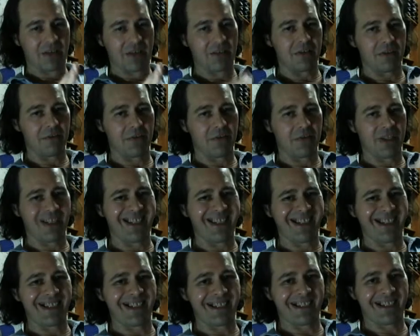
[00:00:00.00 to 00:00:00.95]
the
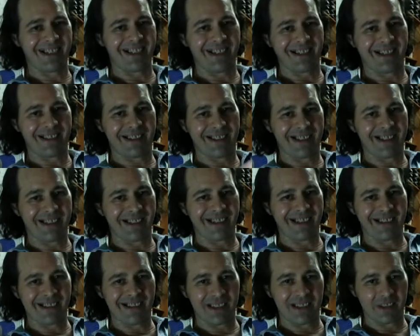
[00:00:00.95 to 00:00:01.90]
beginning and
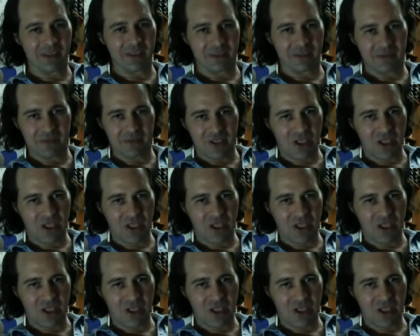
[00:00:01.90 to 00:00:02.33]
end of